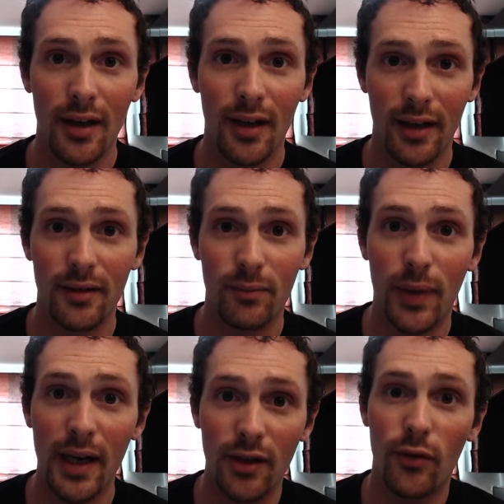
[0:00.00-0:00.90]
like
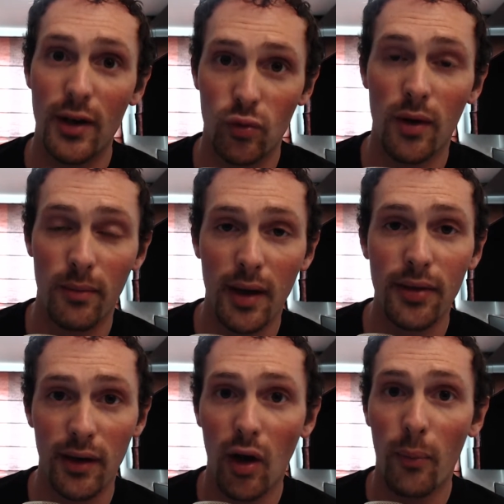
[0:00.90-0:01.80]
paying the rent 1
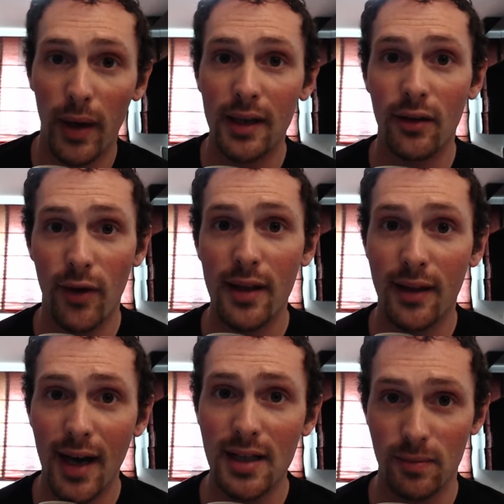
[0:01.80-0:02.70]
month and not paying the rent
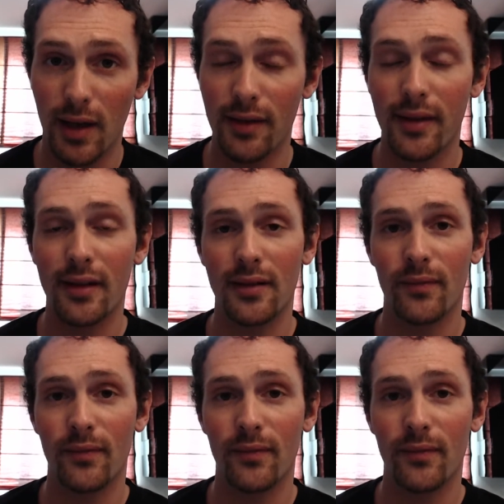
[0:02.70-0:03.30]
the next month.